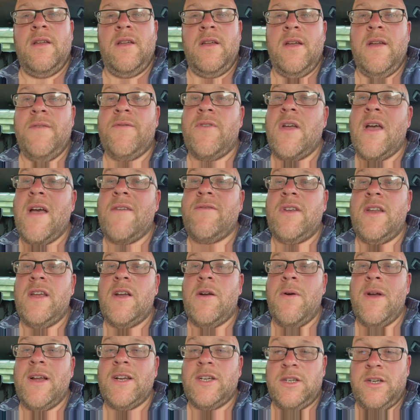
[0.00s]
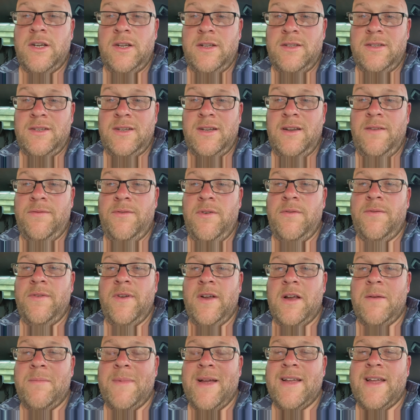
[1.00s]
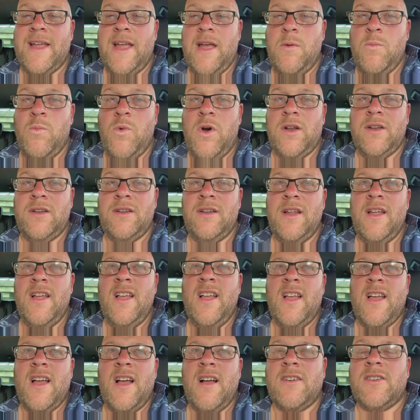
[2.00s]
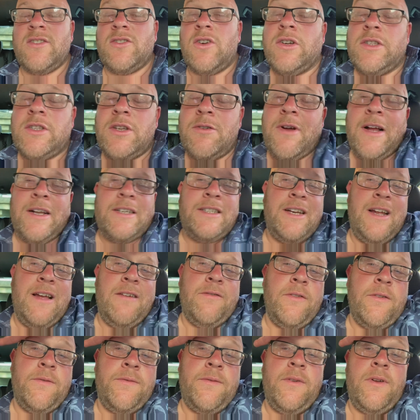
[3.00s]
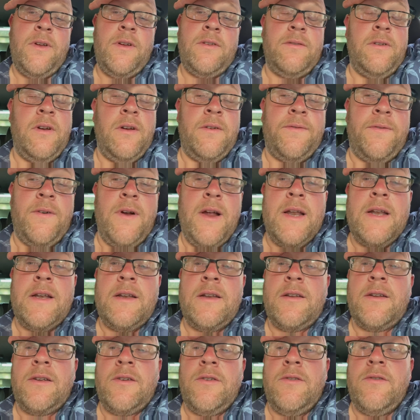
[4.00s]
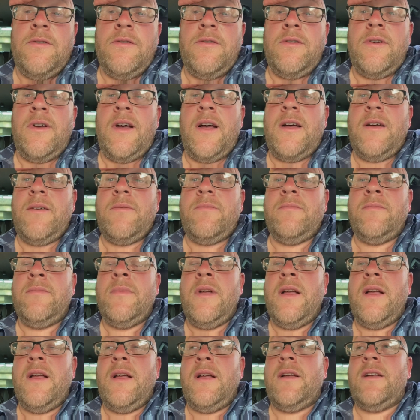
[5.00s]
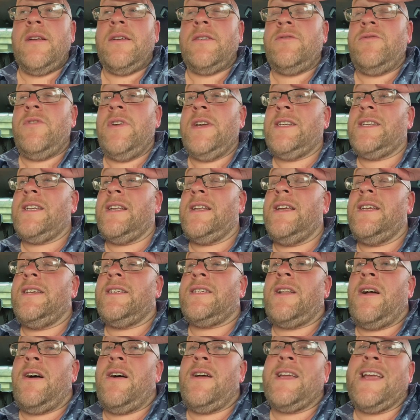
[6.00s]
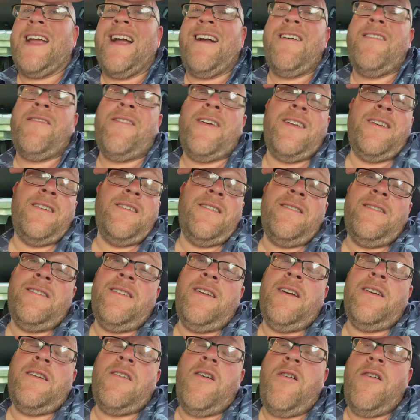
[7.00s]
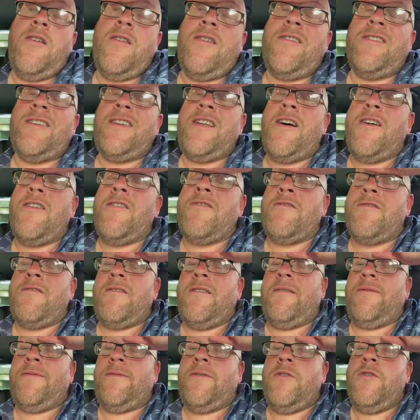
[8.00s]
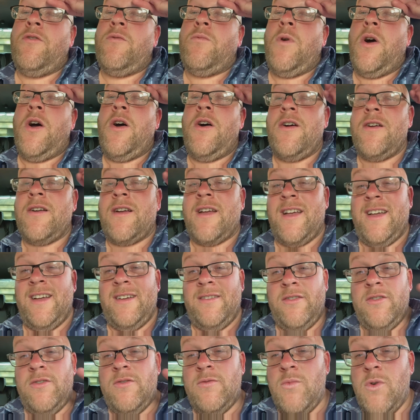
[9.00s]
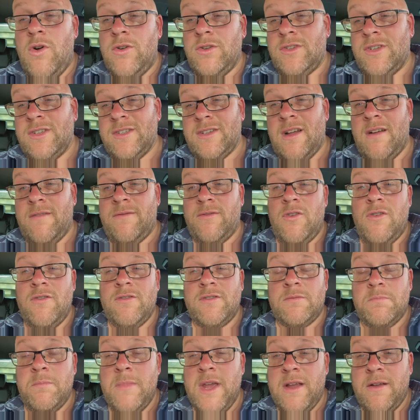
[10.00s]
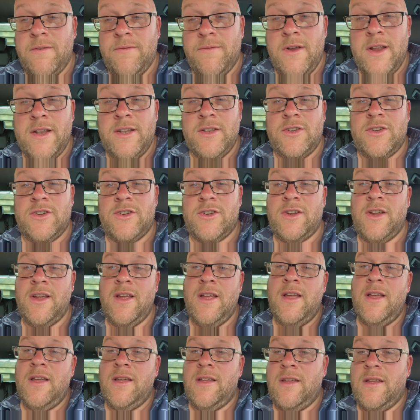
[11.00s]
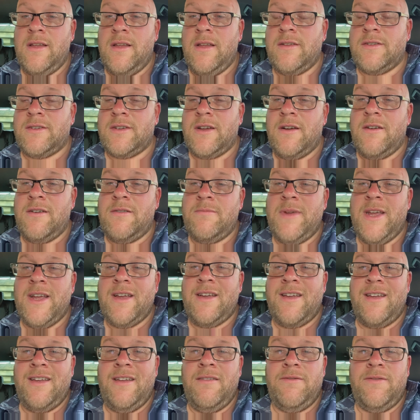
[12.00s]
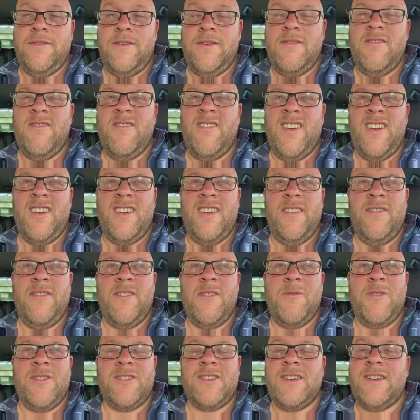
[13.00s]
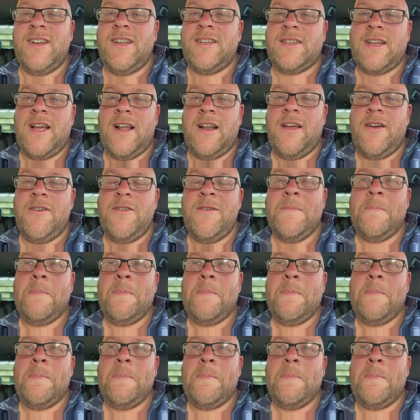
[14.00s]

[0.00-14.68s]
If you have any questions, and if you're thinking about getting one, because I do actually have a friend who has recently started Caravan, and a guy I know through work who watches our vlogs, Mick French. So Mick, if you're watching this, hello.